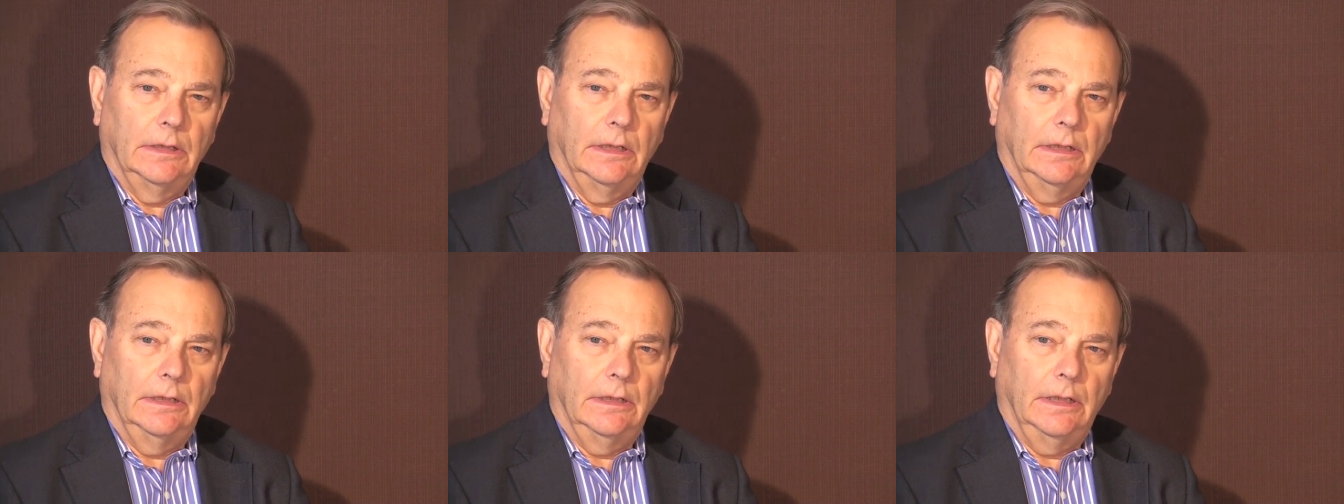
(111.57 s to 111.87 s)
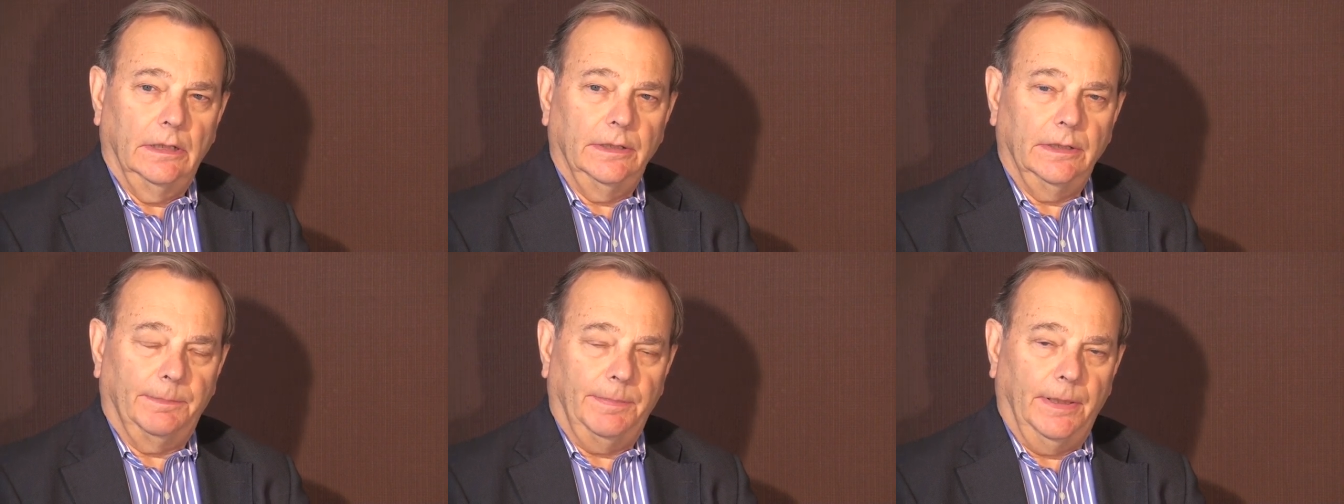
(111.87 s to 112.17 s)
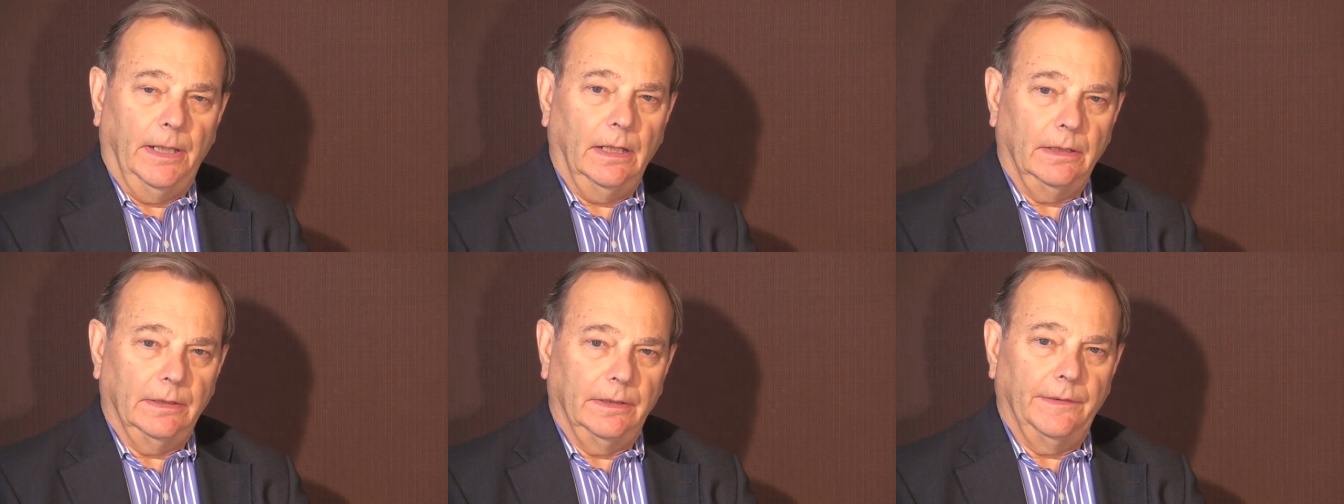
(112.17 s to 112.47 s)
Uh, and the
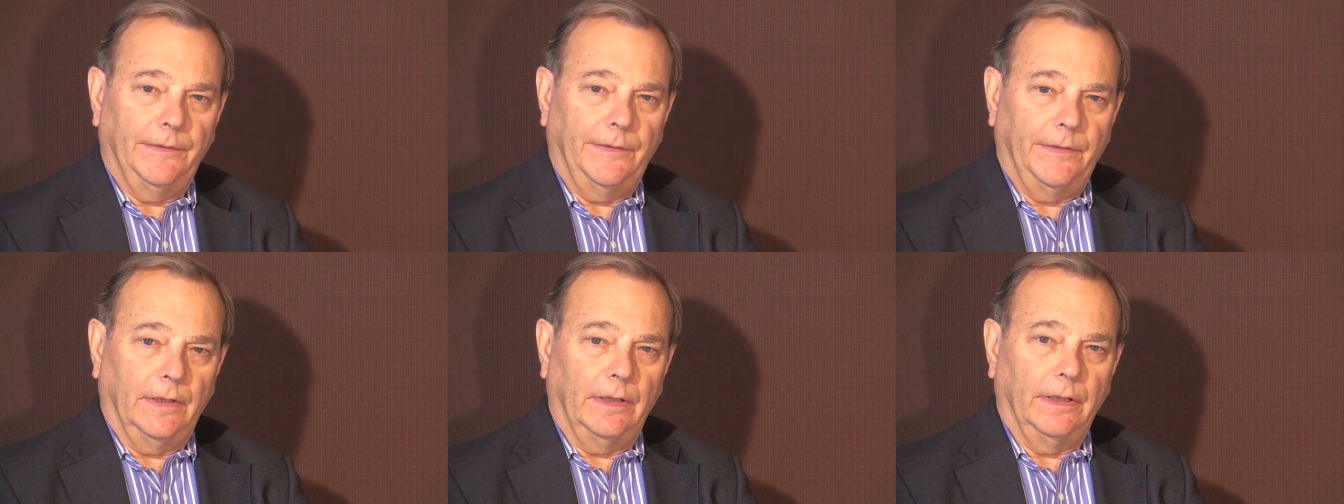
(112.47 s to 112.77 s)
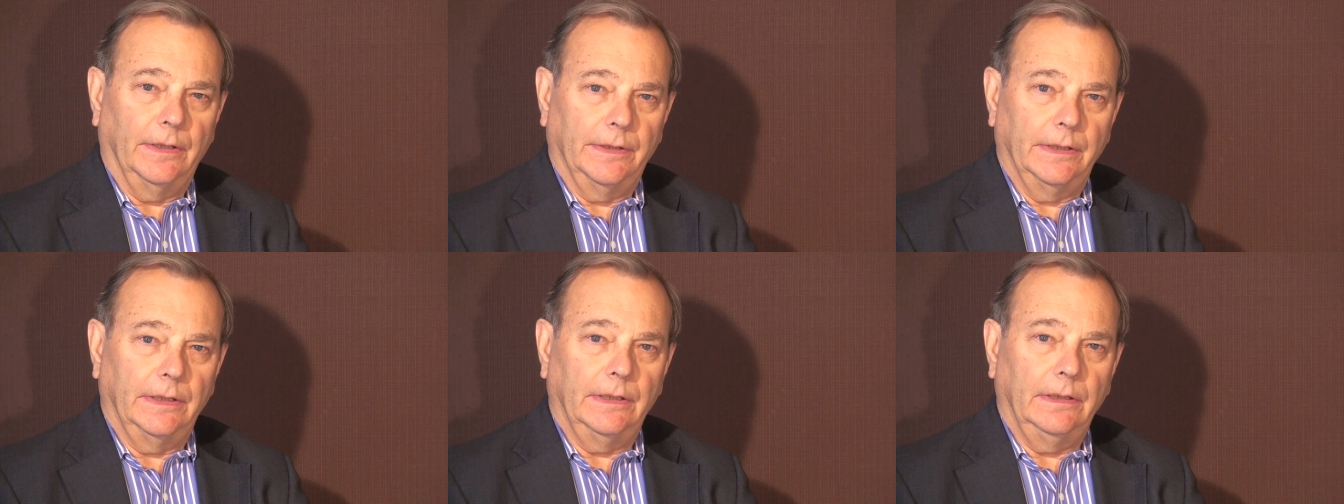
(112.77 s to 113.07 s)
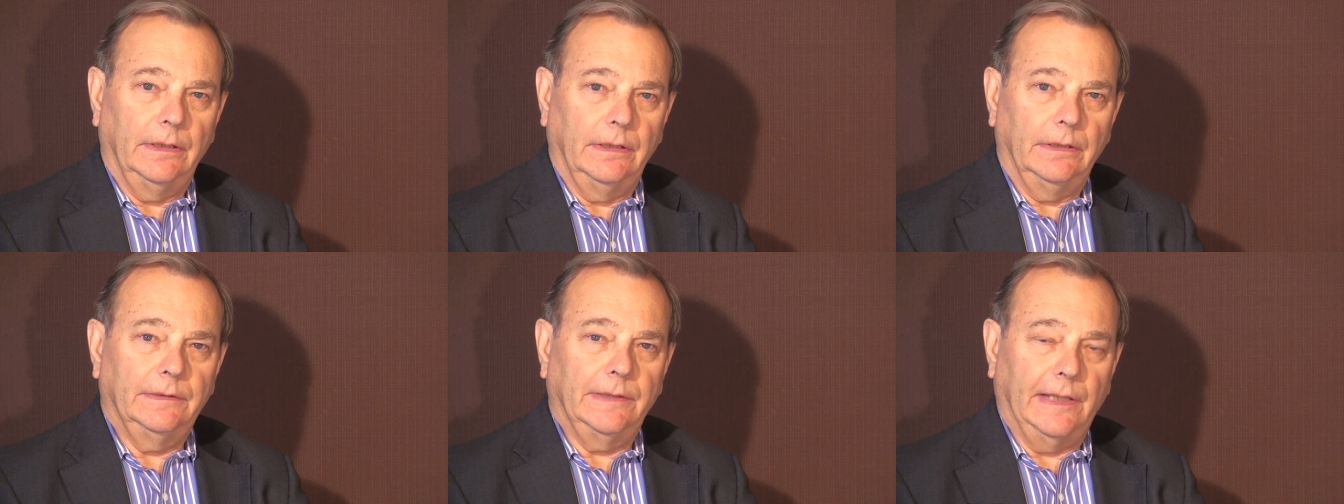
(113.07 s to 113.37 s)
partners are
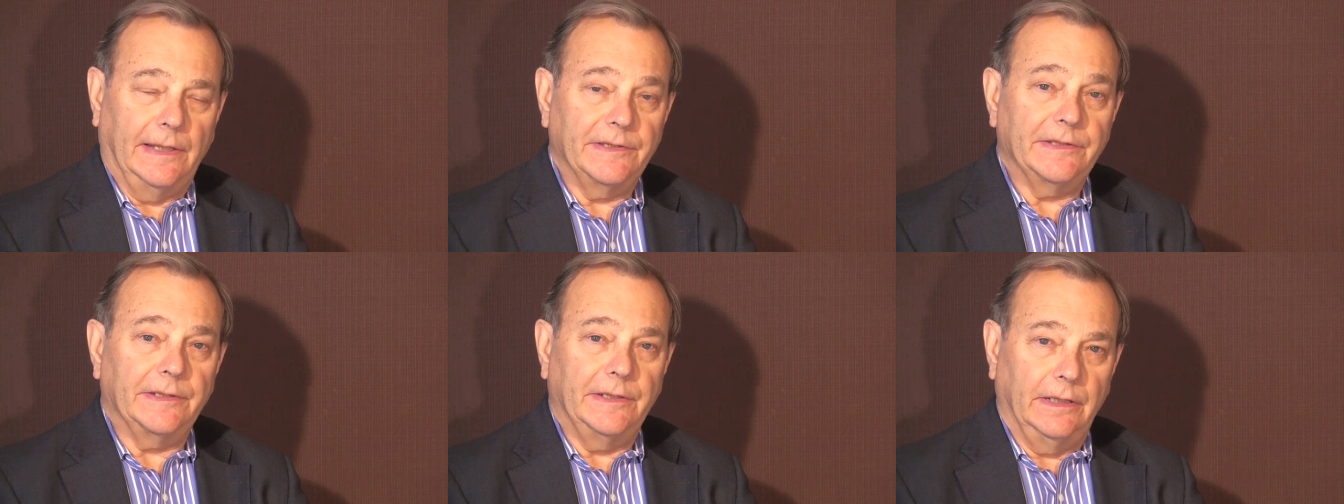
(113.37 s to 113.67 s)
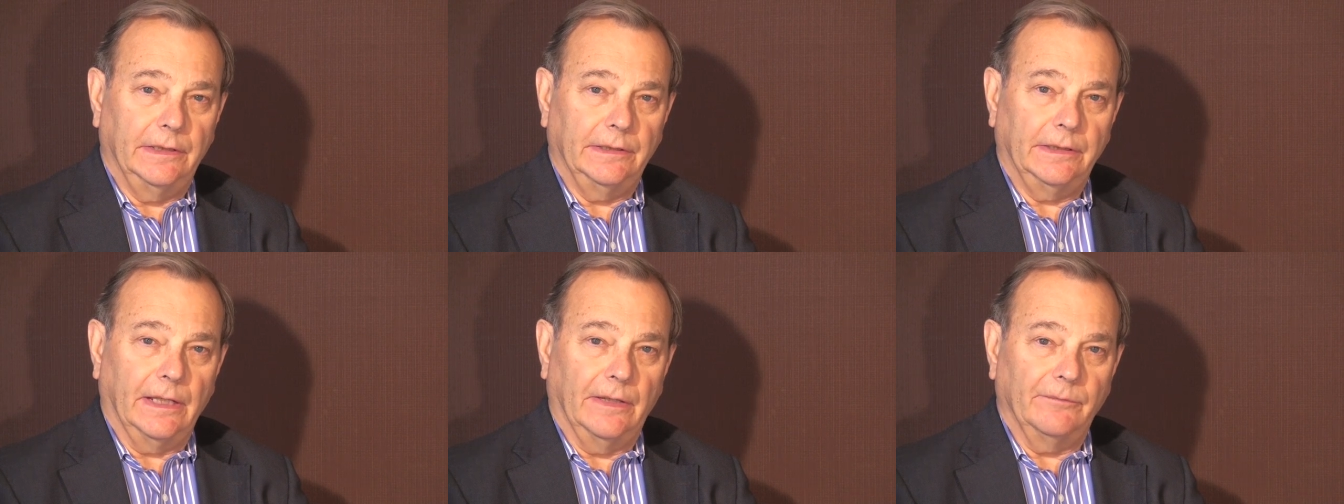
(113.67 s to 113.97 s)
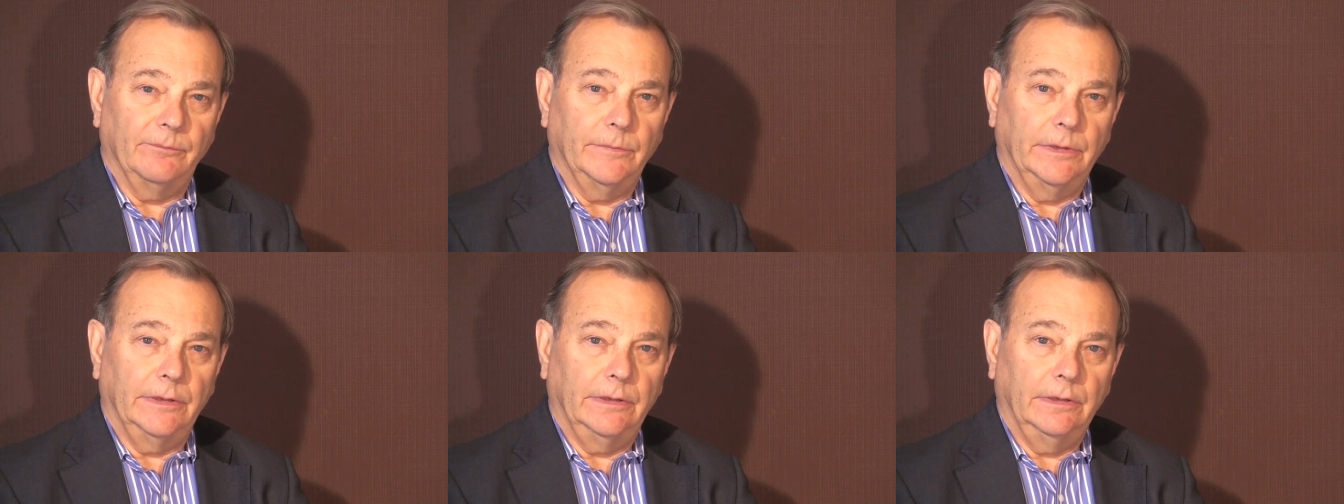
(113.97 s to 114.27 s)
the Tanzanian
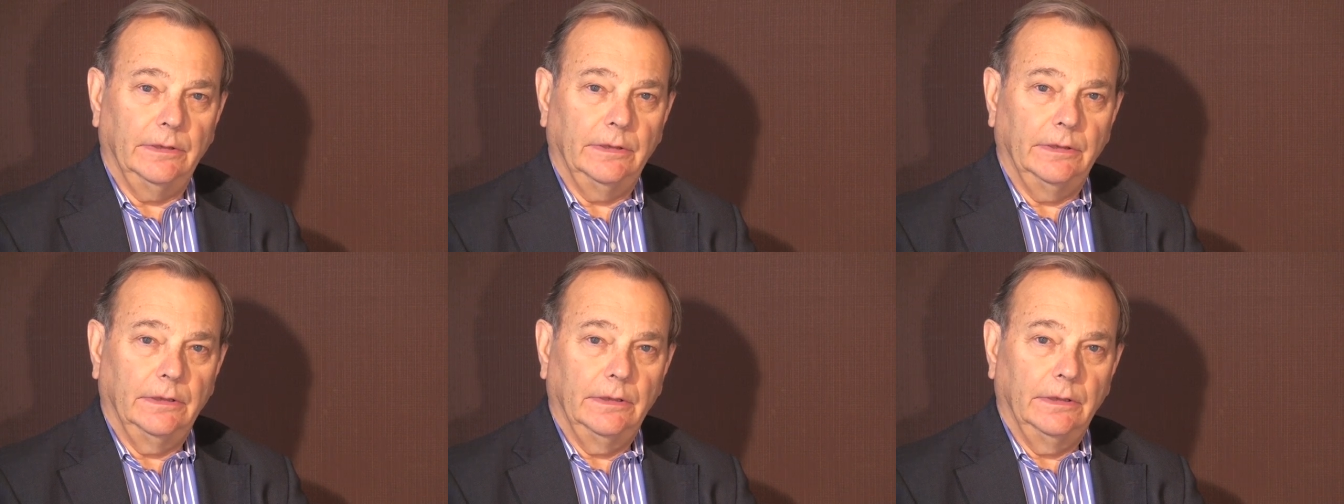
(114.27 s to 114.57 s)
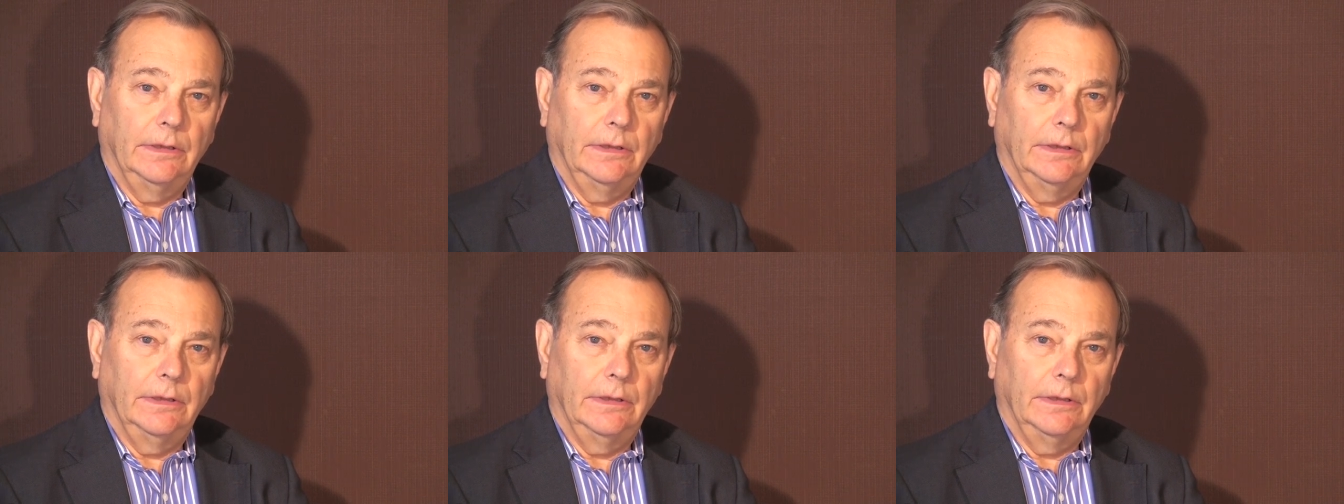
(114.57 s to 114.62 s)
government,